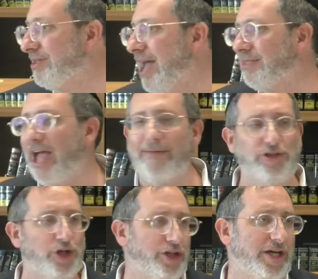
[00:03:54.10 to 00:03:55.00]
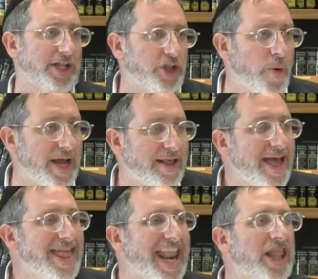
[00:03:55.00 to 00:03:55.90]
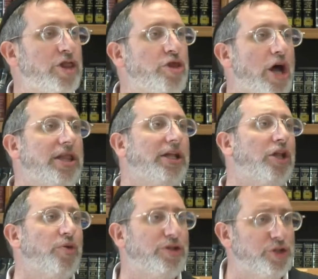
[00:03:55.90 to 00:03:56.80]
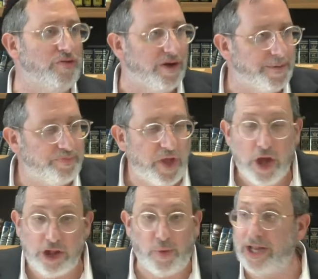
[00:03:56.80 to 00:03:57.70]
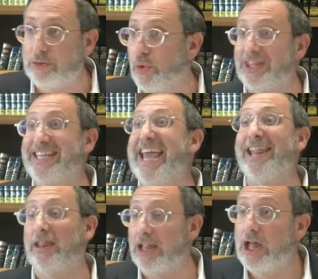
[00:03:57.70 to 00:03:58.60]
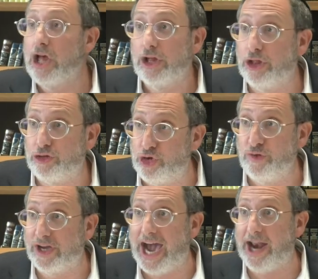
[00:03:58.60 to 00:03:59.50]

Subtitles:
10 times shouldn't continue doing it. That has nothing to do with tshuva. So what yes, does tshuva